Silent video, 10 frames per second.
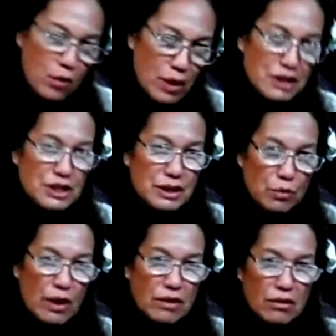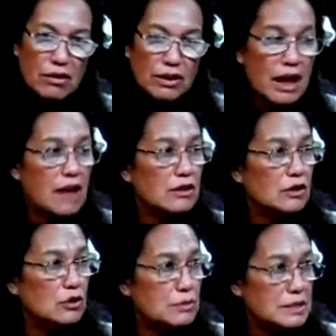question whether or not
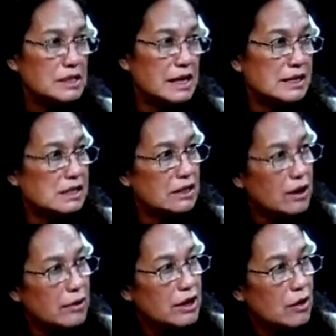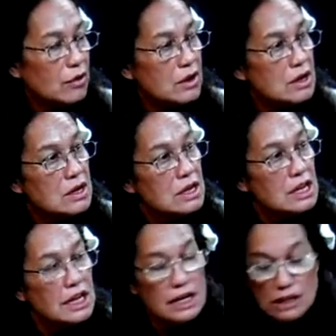the doomsday scenario
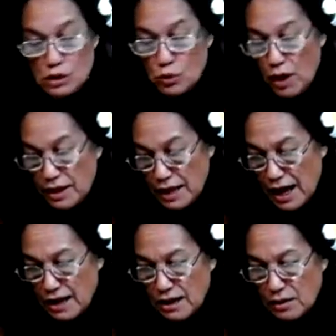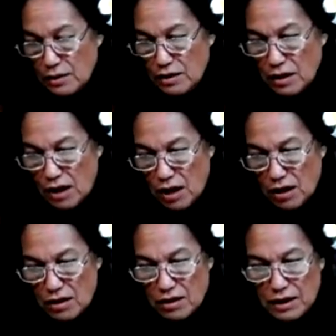is one that
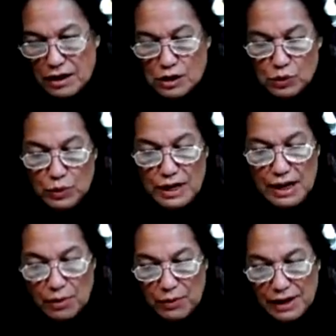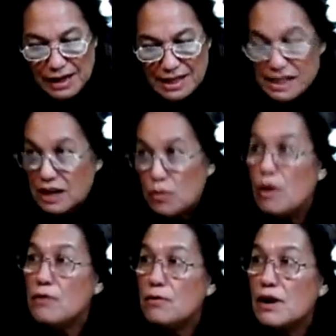is really a realistic
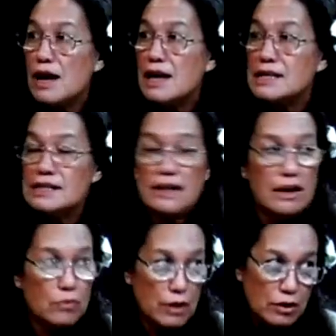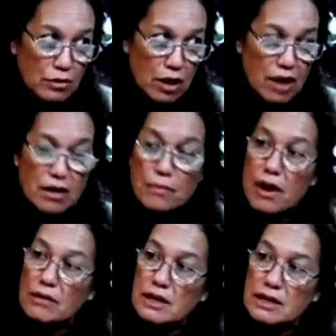one for us. And when you talk
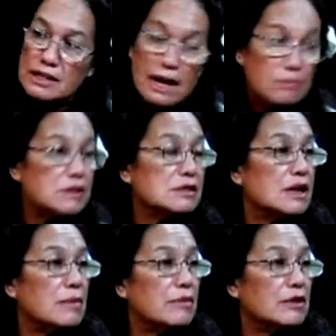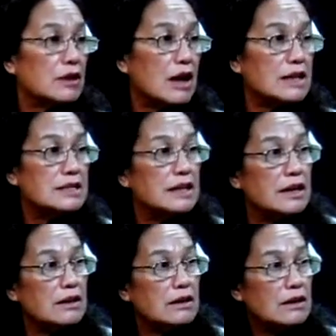about the examples up on the
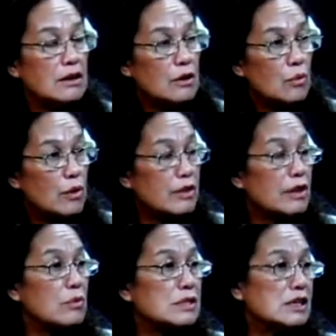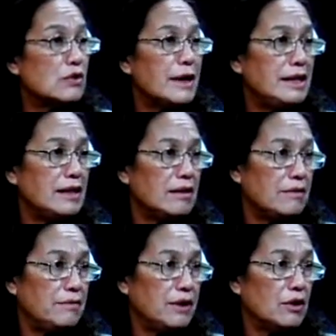continent, where there was a great deal
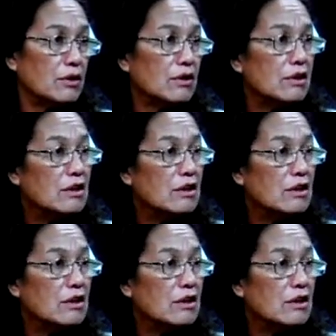of fear,